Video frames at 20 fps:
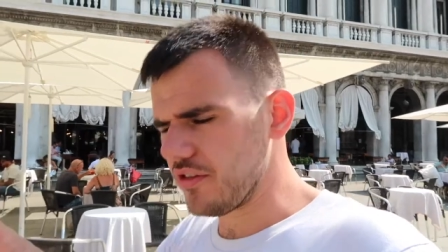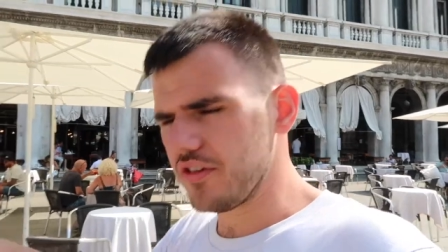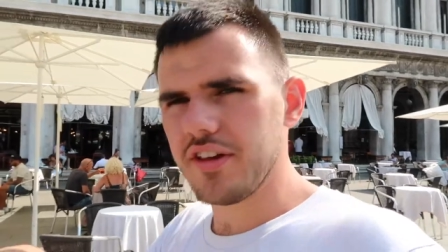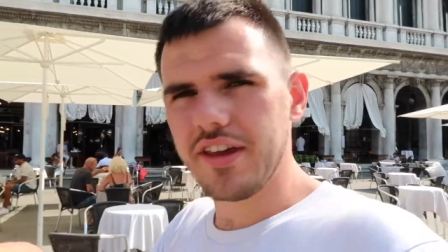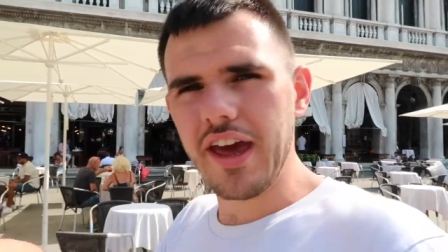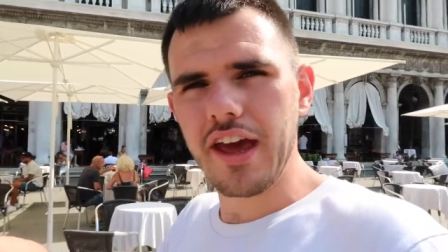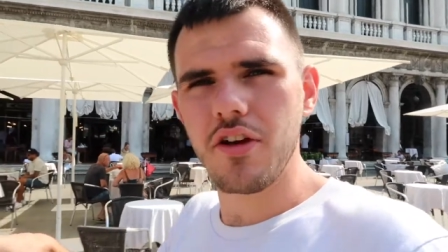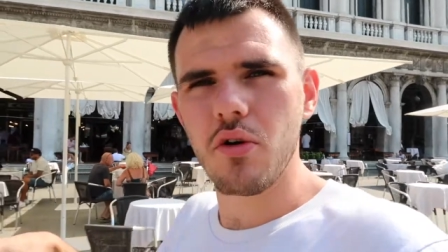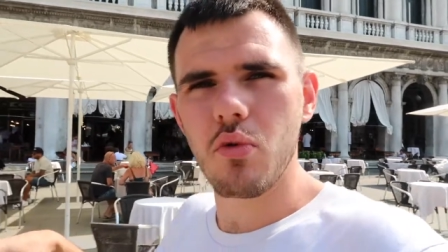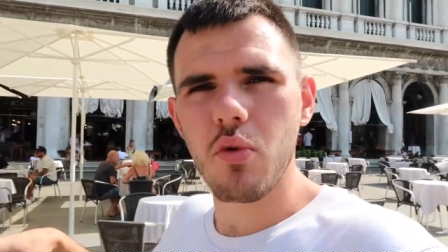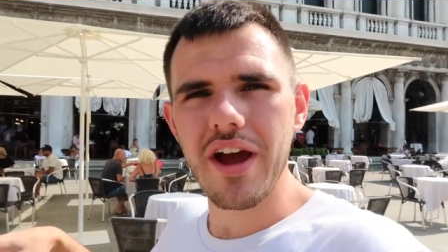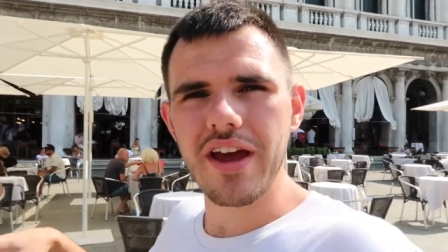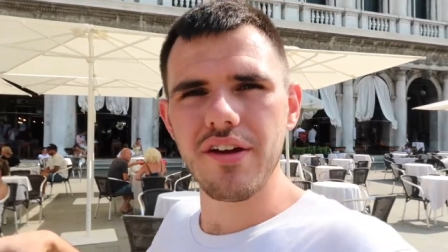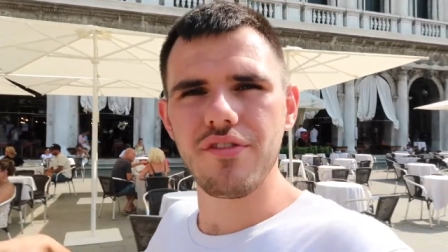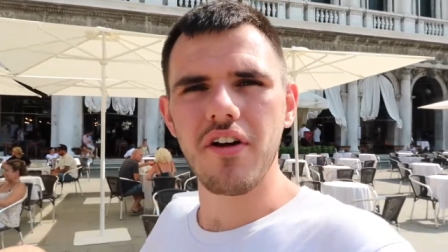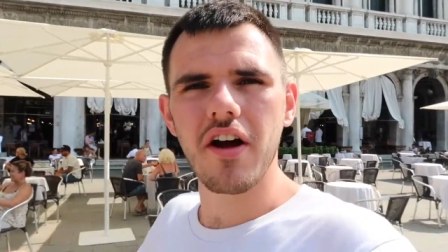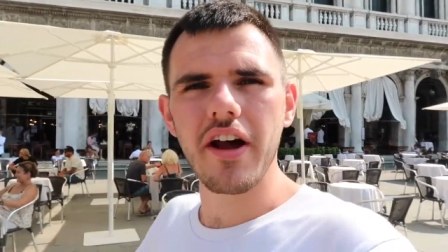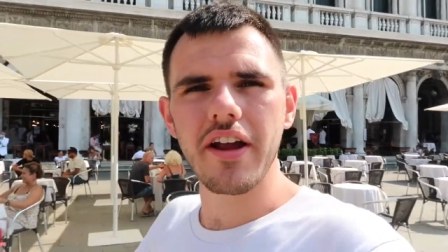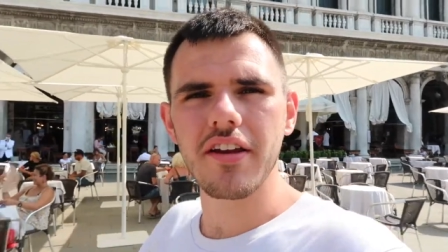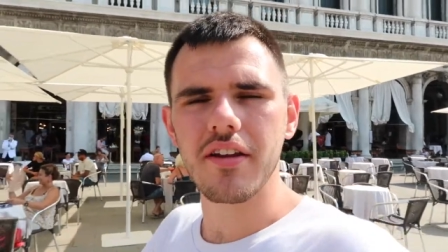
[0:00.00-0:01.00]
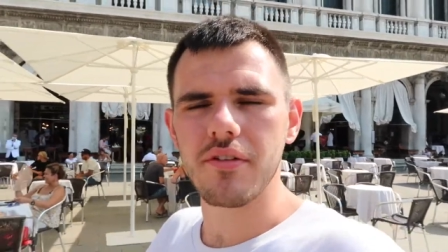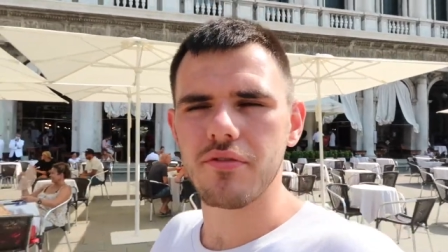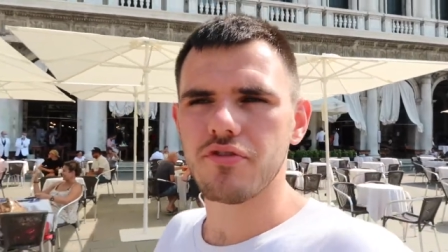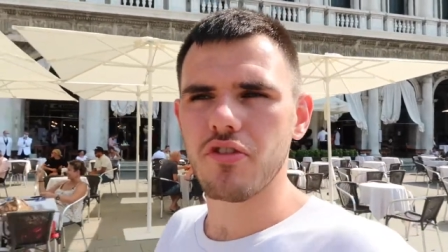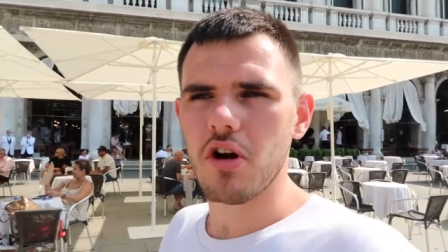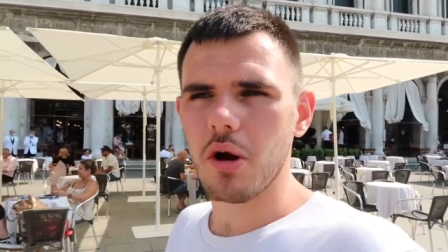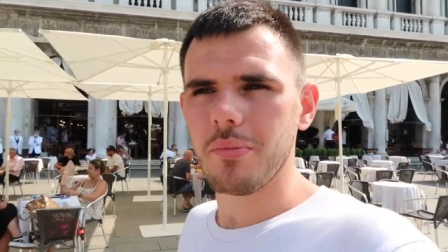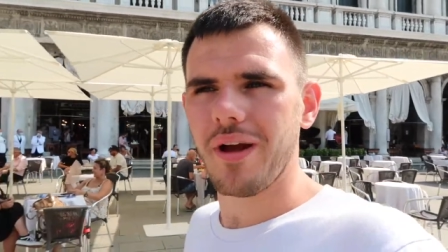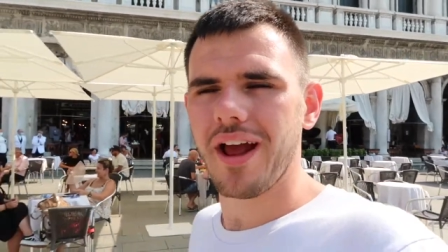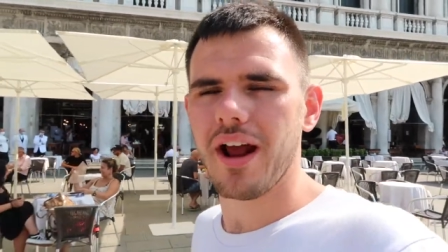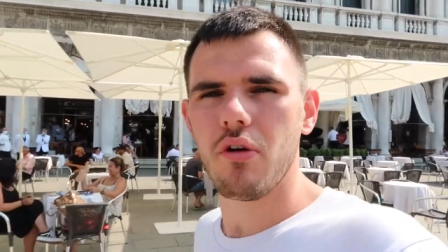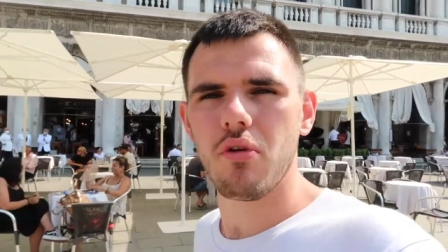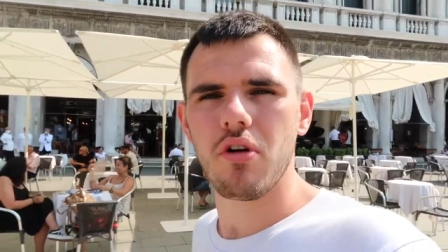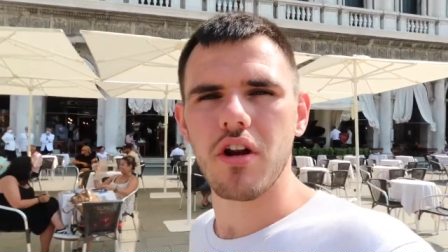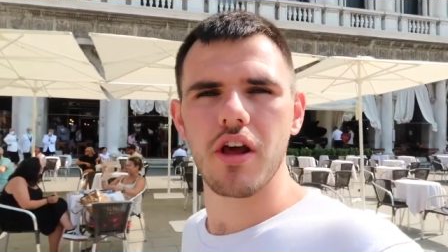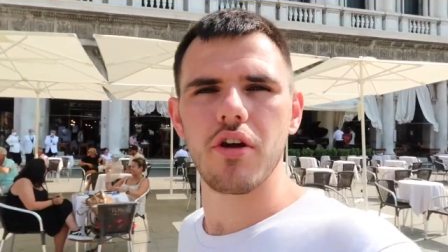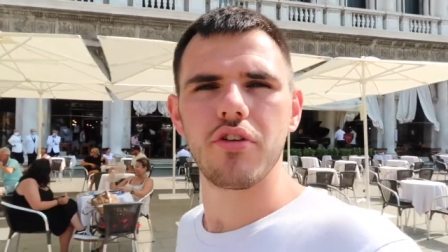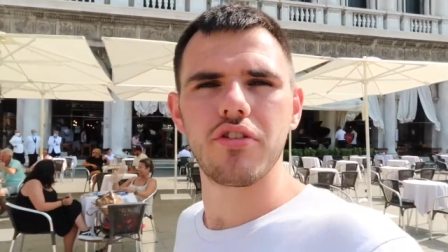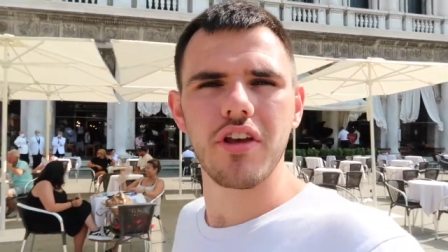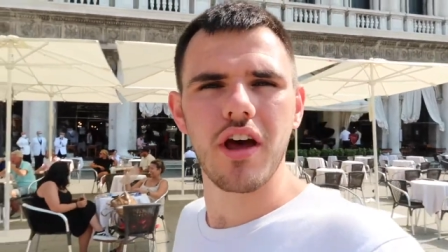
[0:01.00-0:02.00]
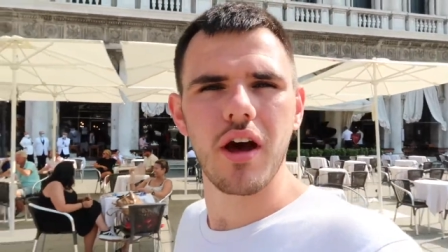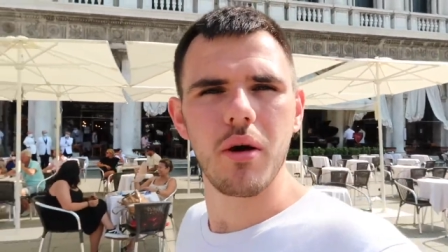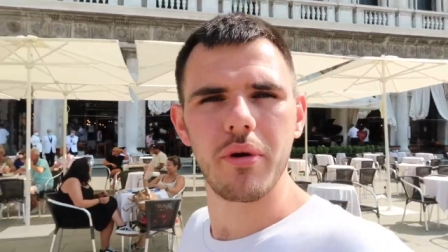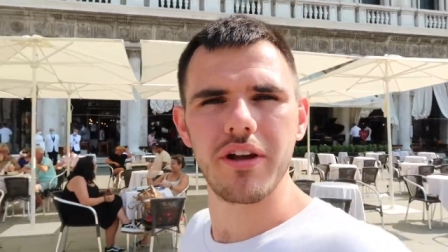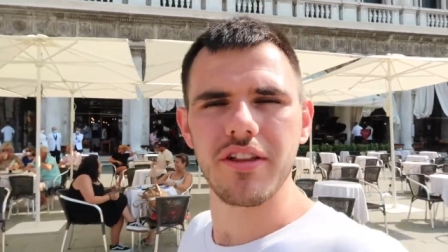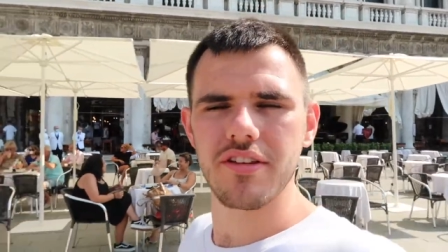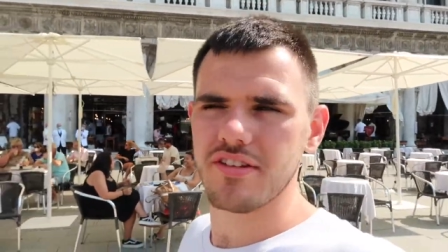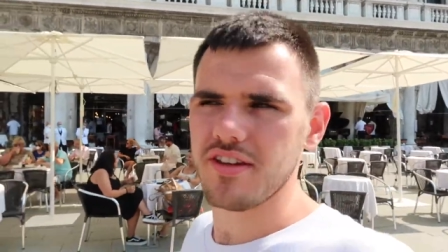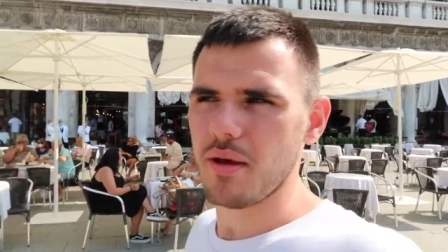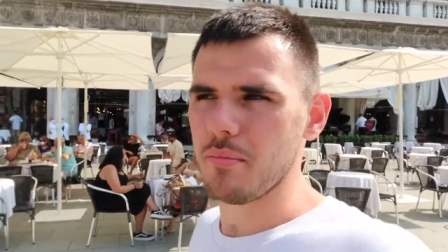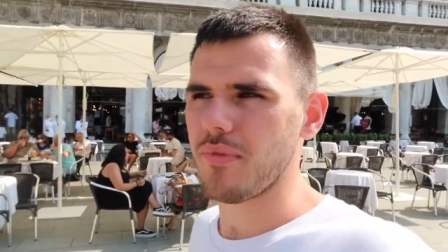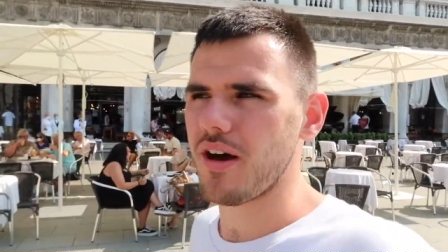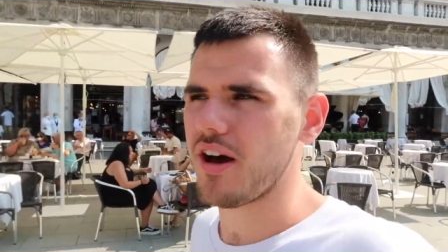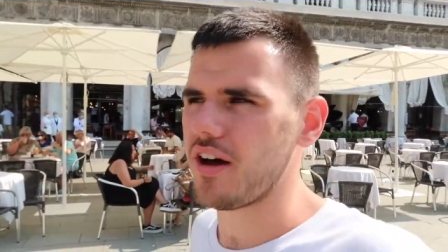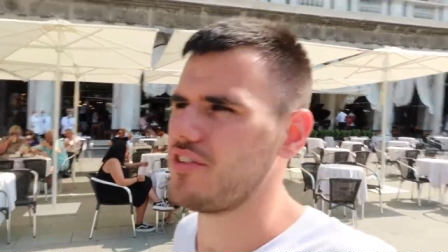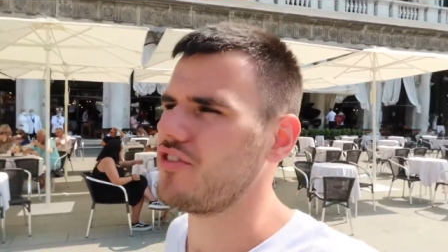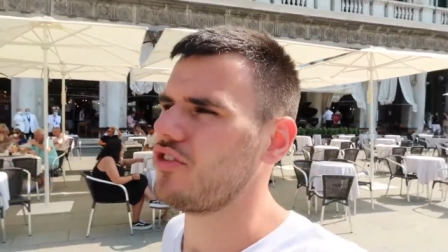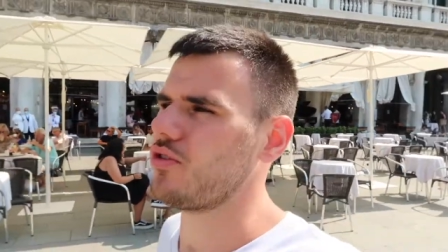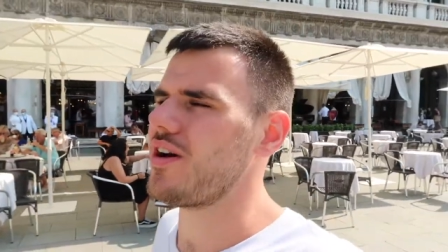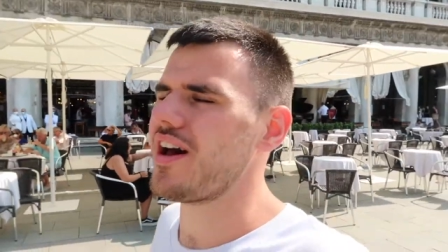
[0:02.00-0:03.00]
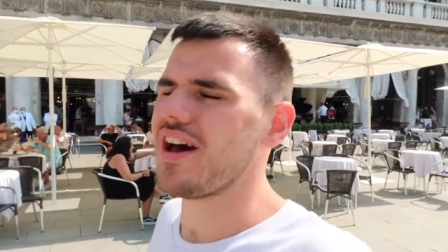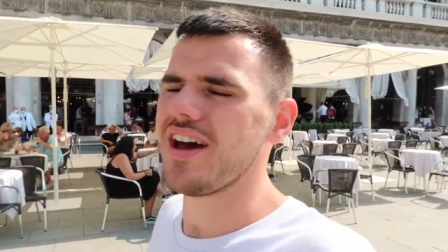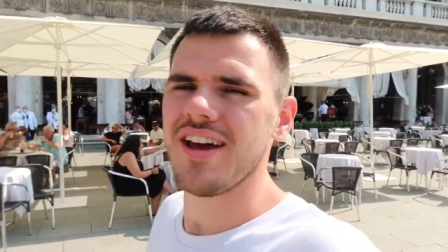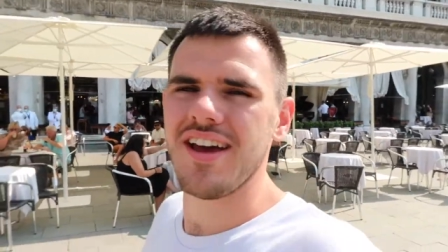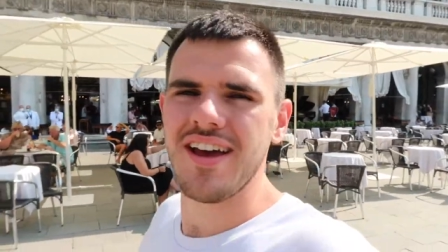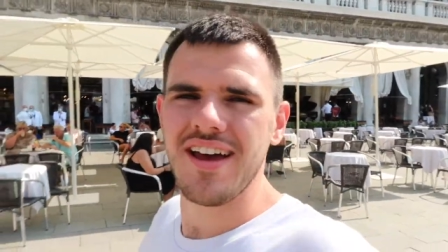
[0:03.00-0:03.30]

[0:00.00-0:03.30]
get your wayfinding from. How close are we to St Mark's Square?